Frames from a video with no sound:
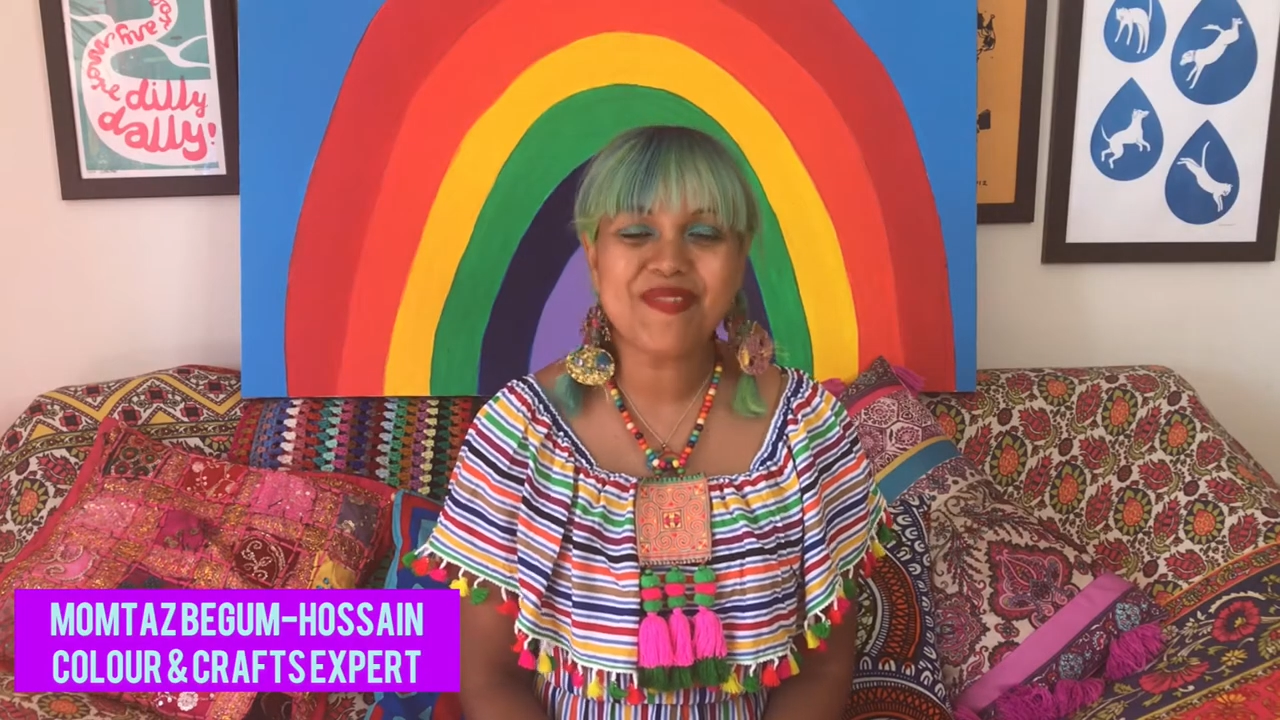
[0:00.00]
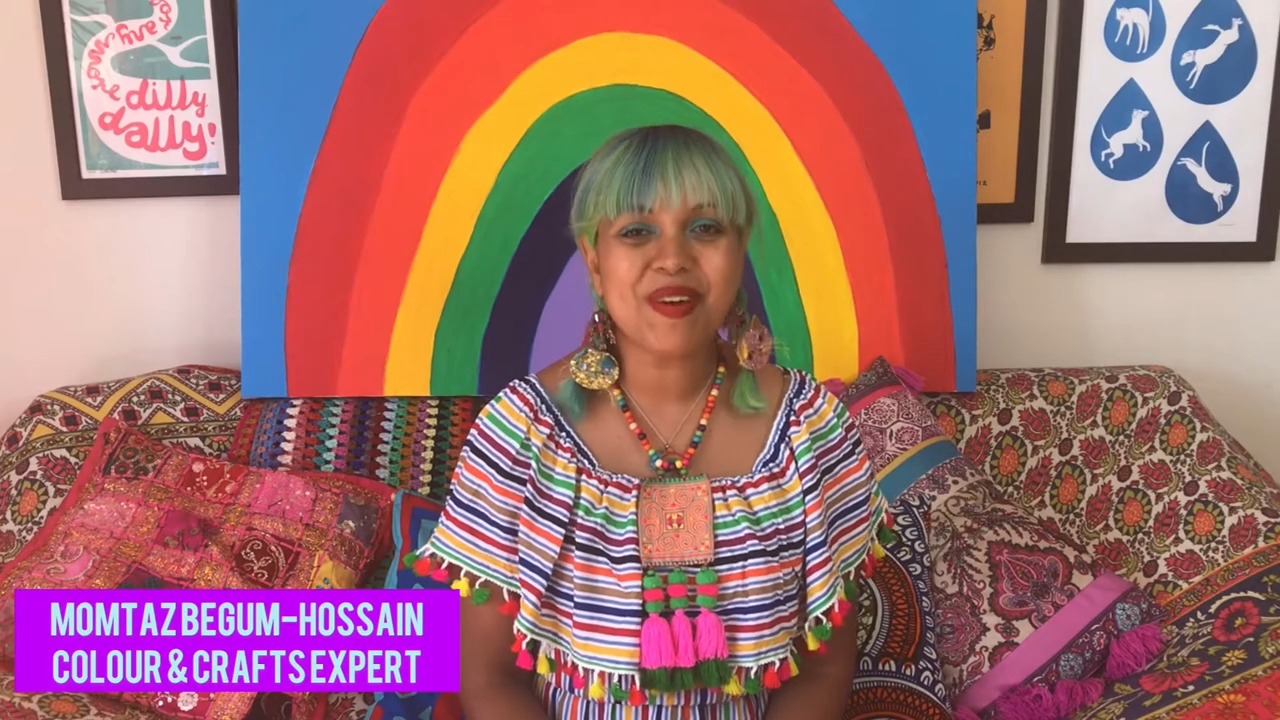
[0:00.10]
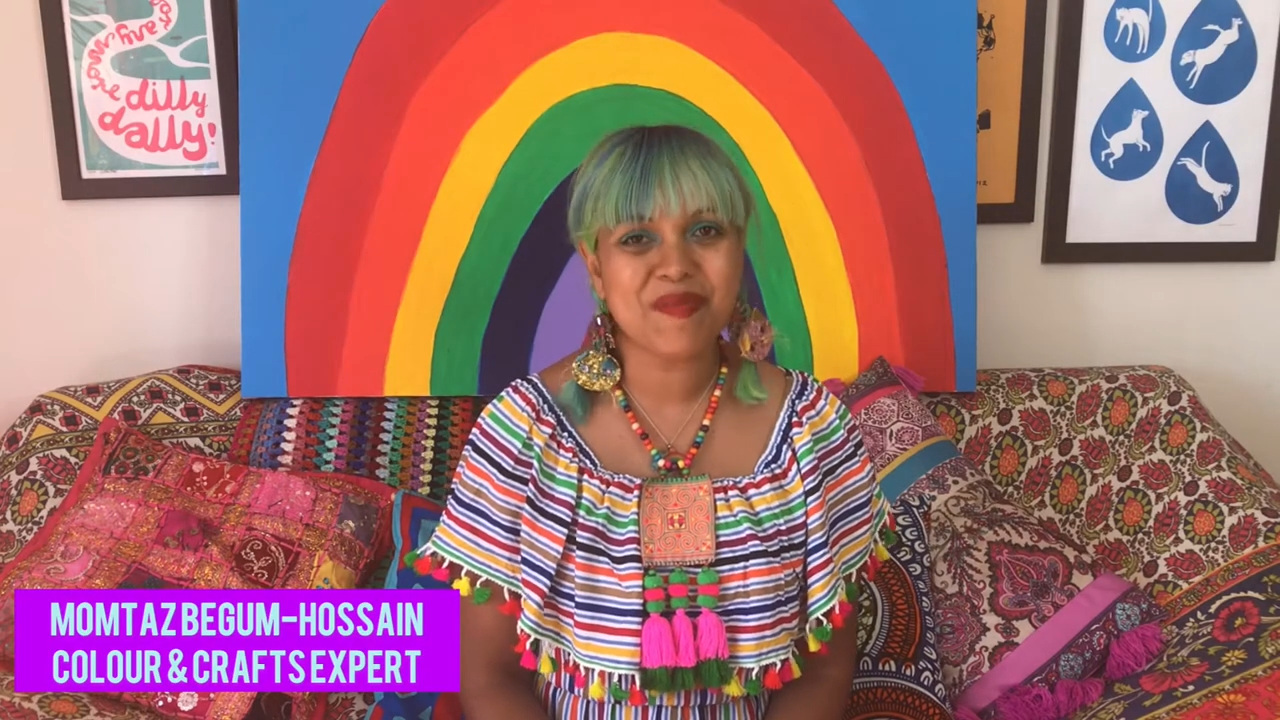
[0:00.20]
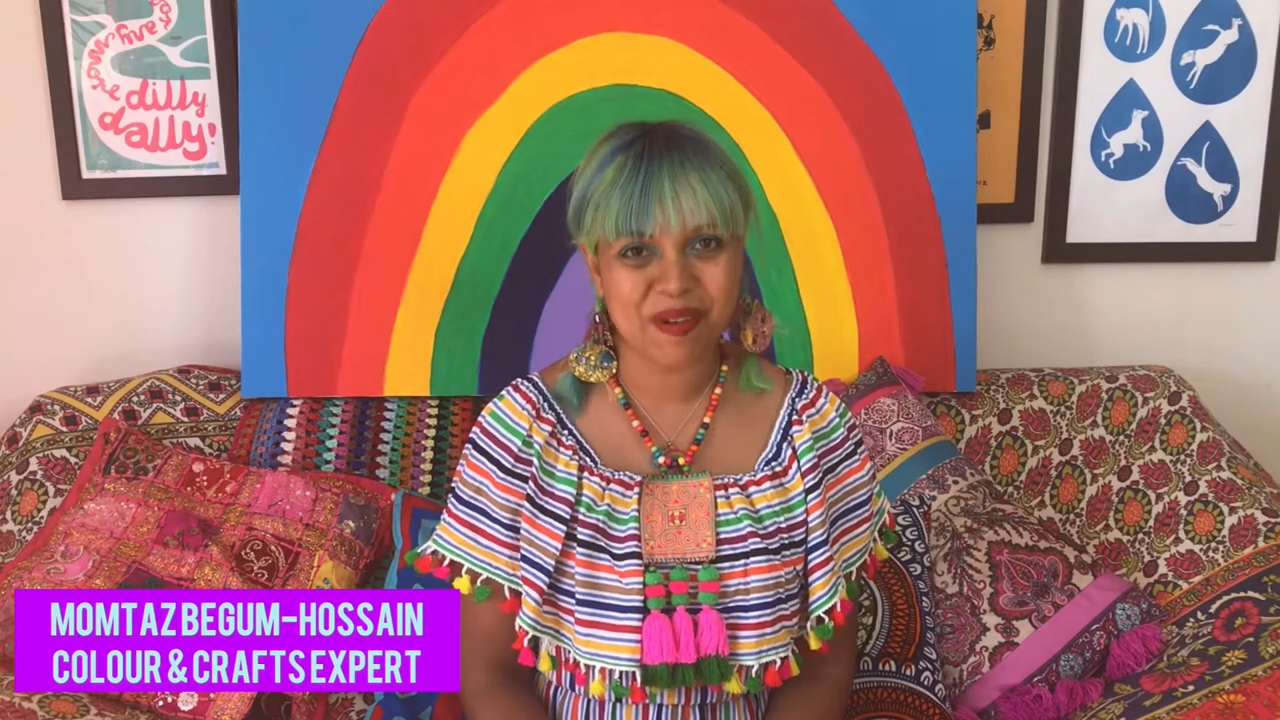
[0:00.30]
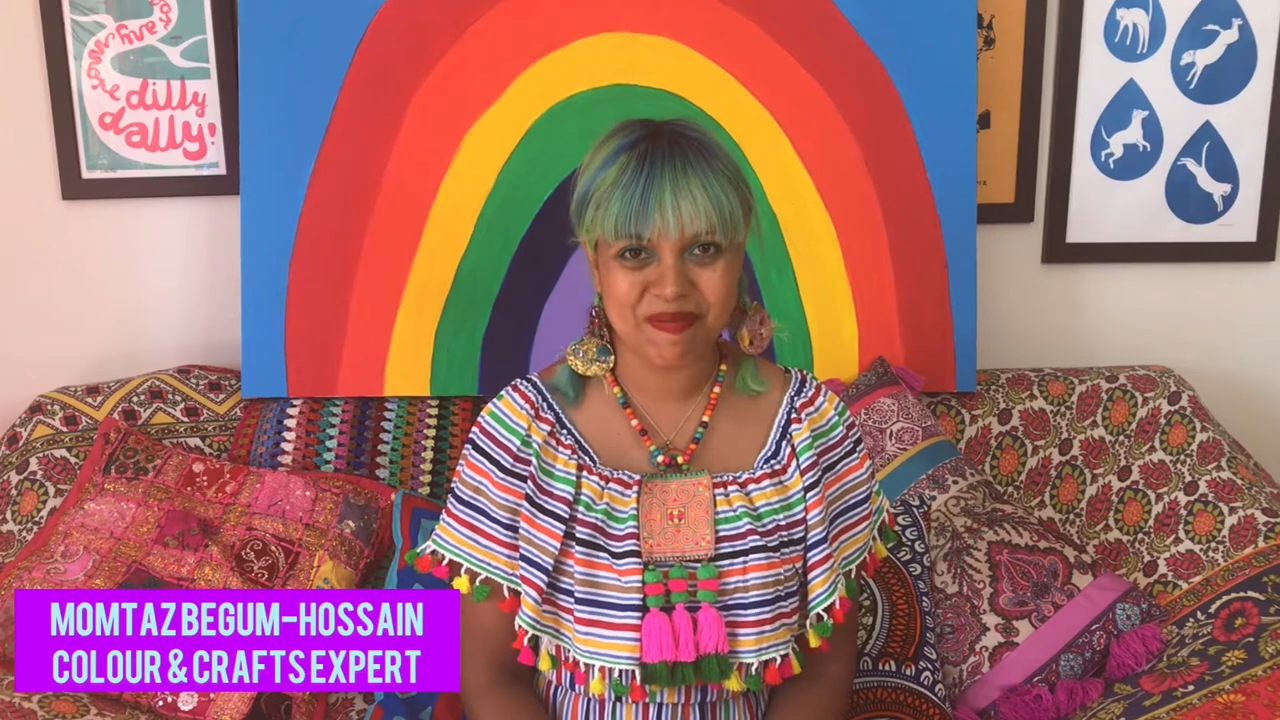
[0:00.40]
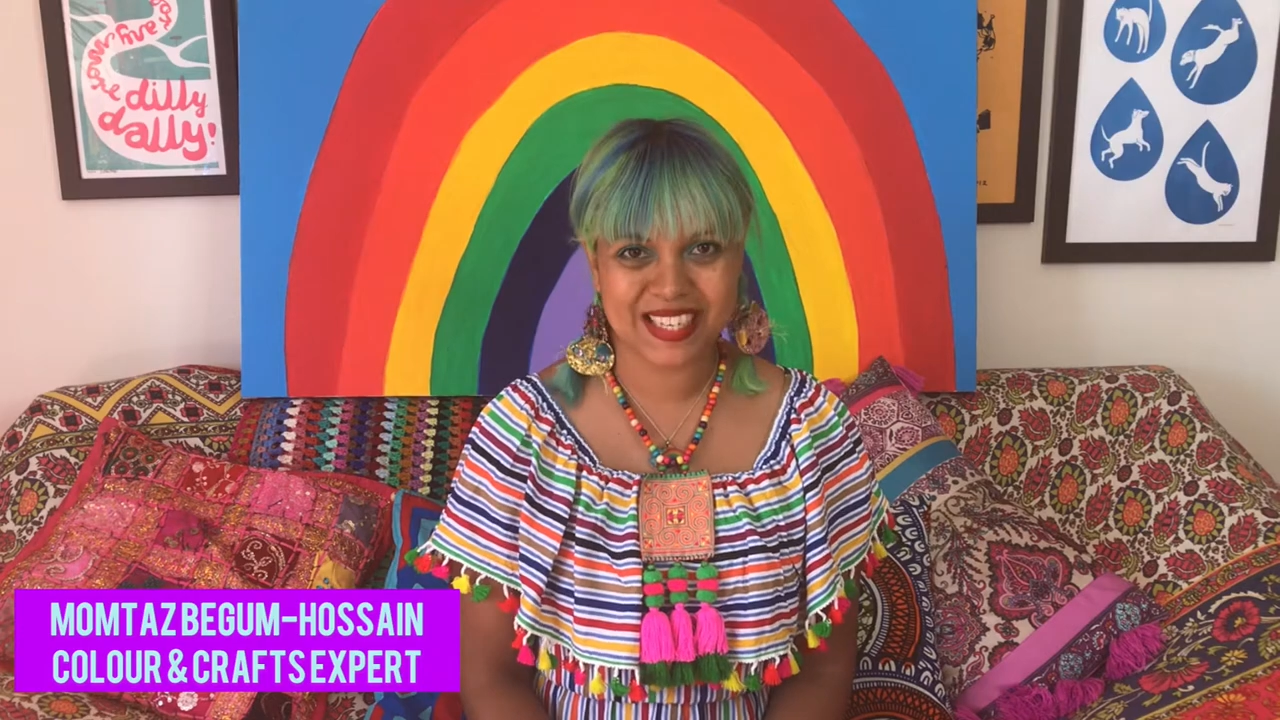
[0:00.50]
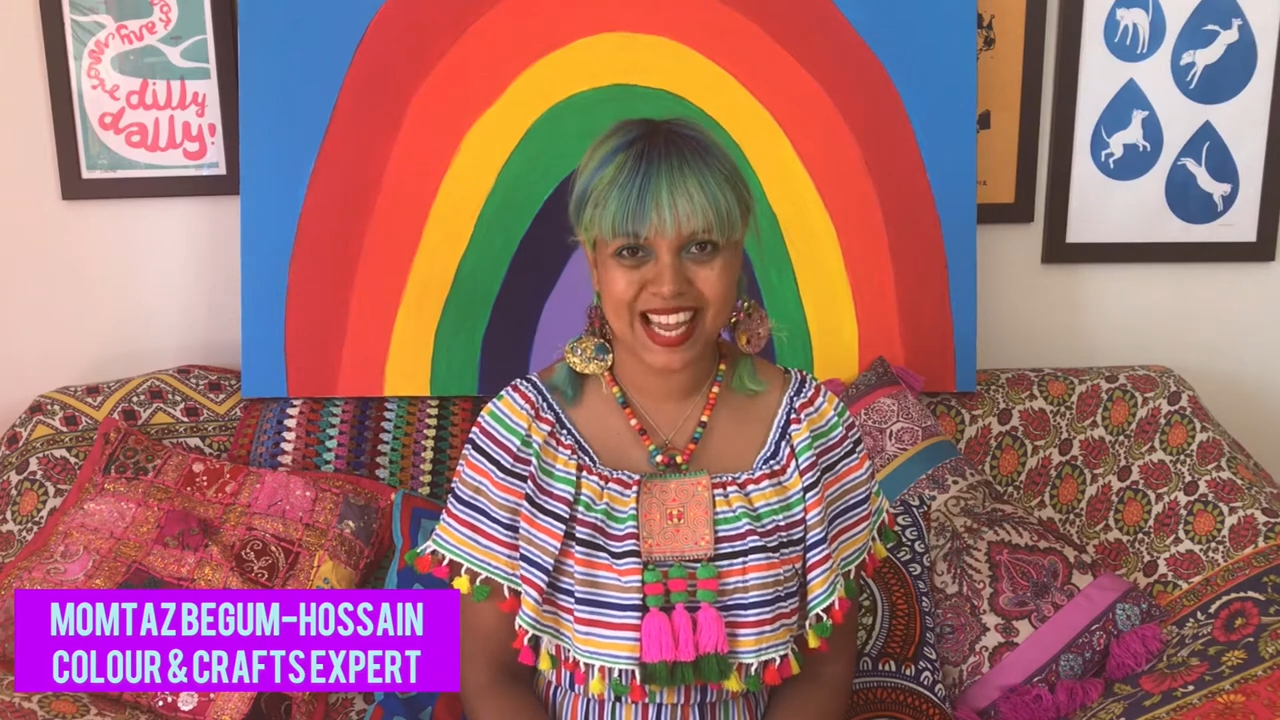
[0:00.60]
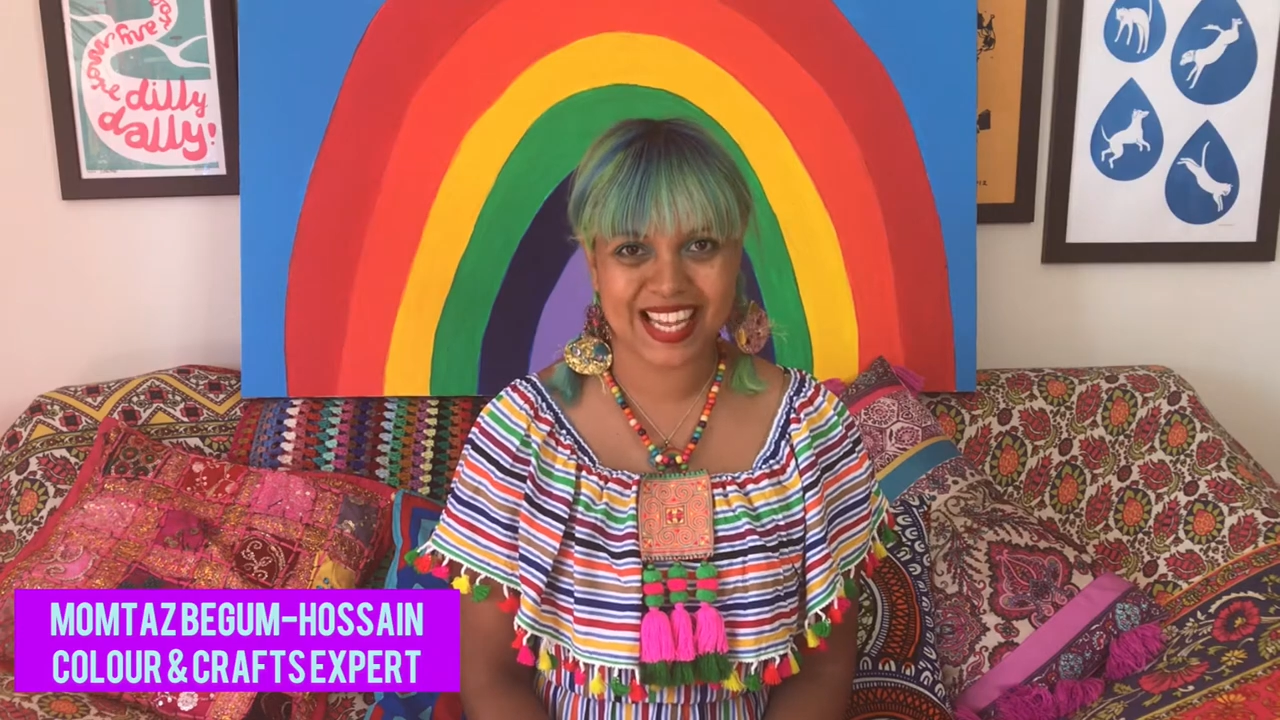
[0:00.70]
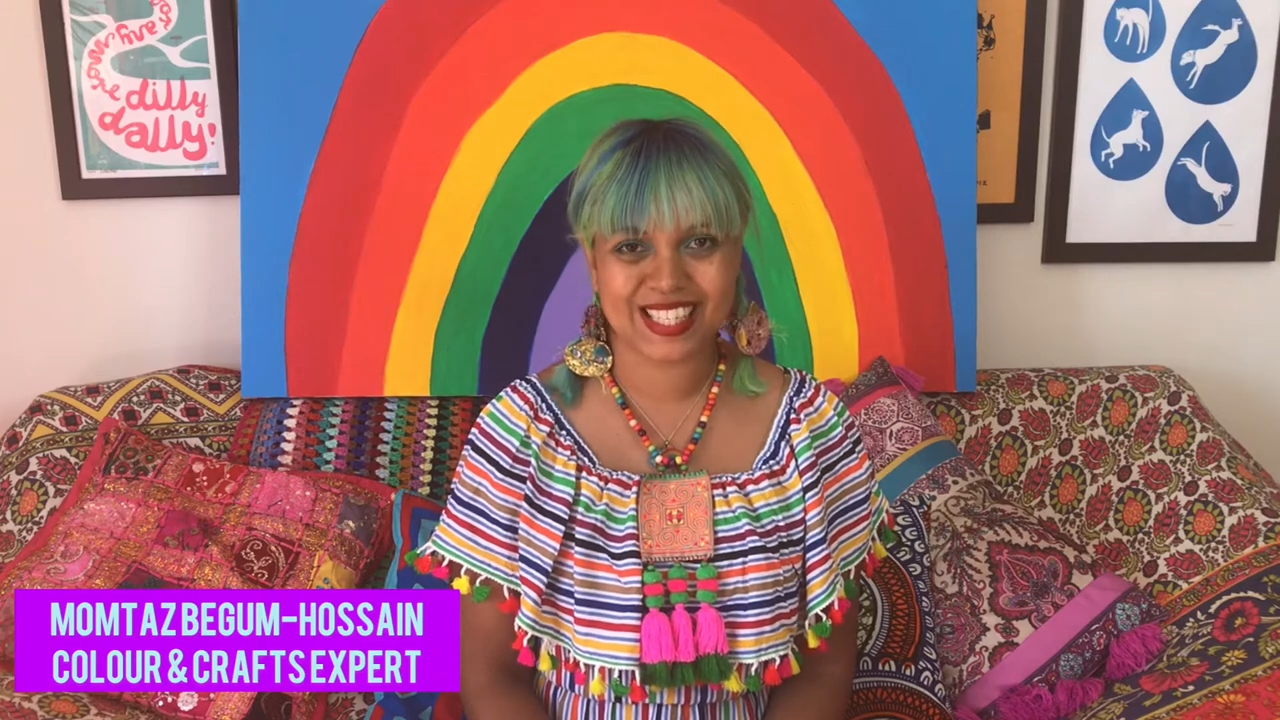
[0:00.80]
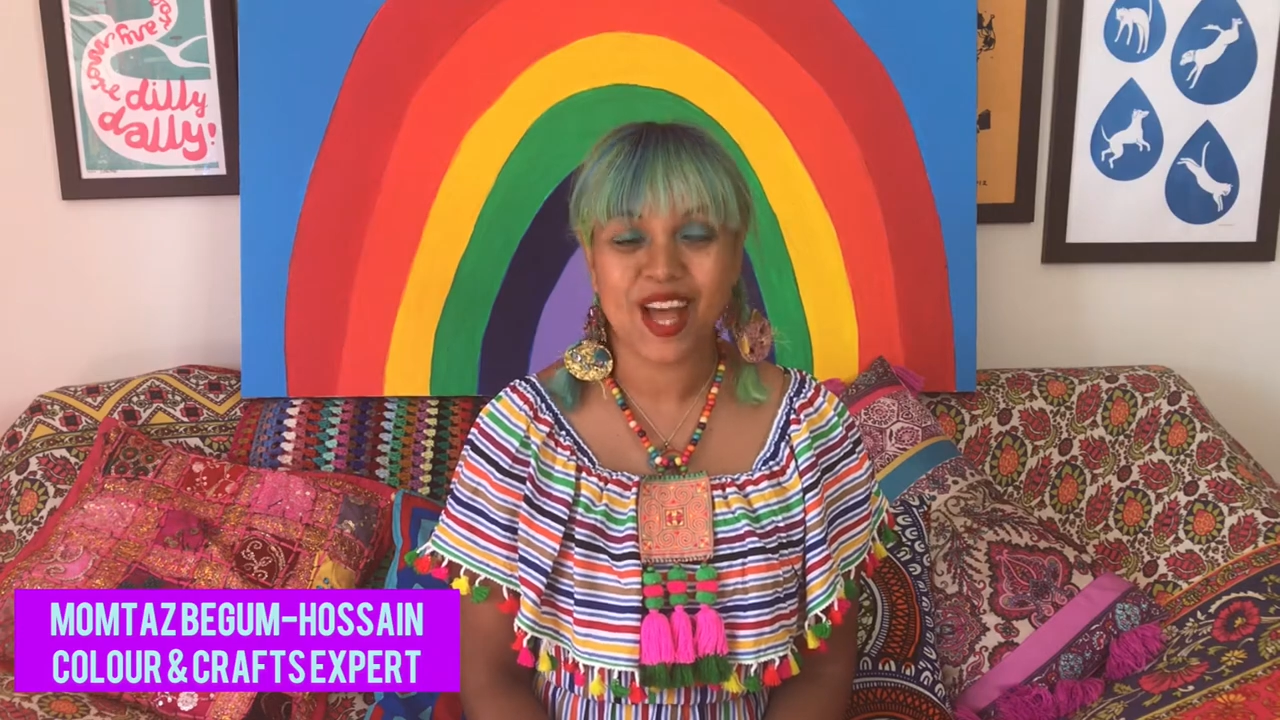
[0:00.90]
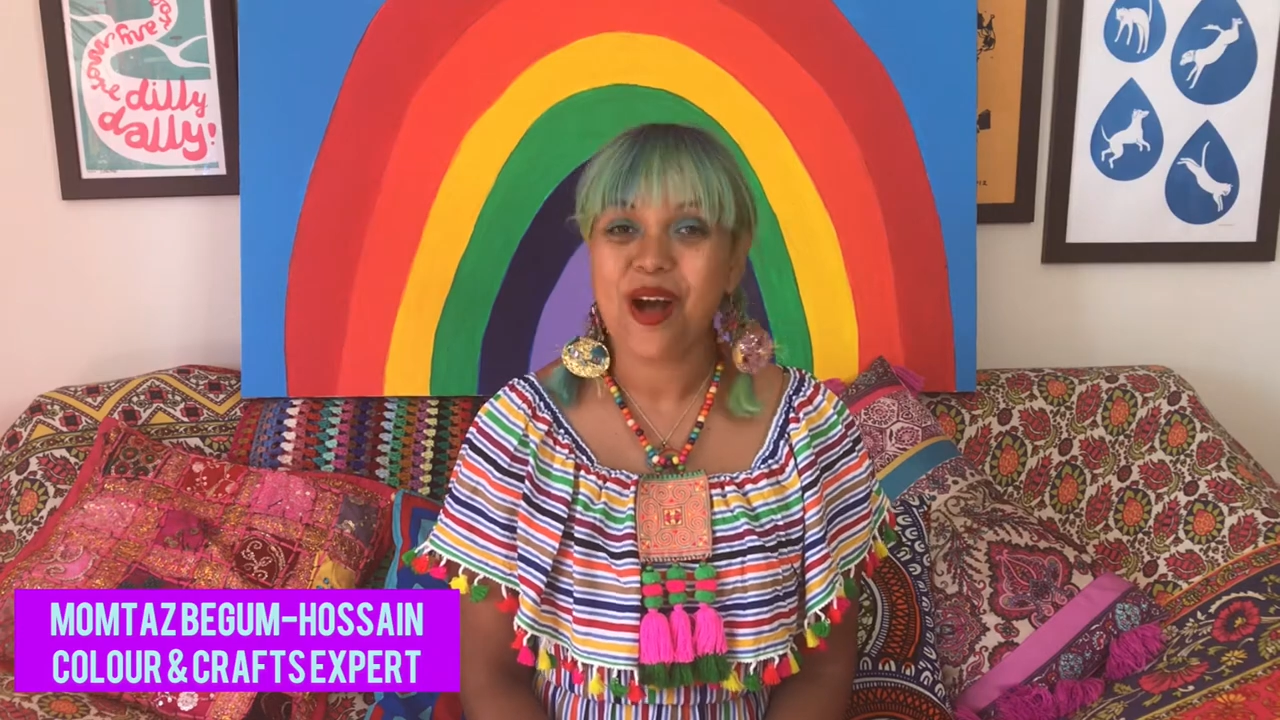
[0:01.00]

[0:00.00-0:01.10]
Momtaz.